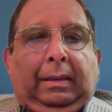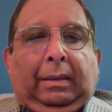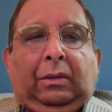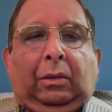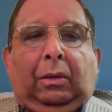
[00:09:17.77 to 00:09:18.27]

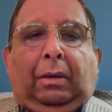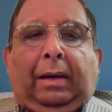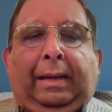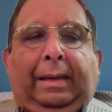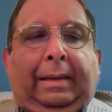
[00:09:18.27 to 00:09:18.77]
So
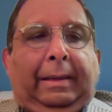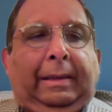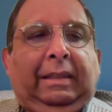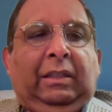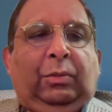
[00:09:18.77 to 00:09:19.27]

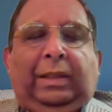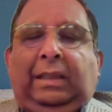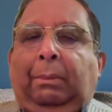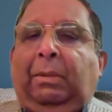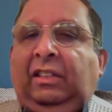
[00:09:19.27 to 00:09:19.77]
it is with
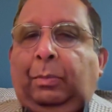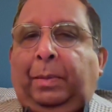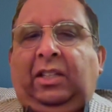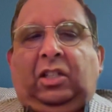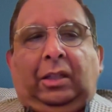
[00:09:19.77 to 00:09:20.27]
immense
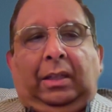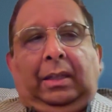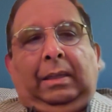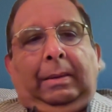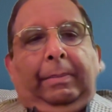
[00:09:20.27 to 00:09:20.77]
pleasure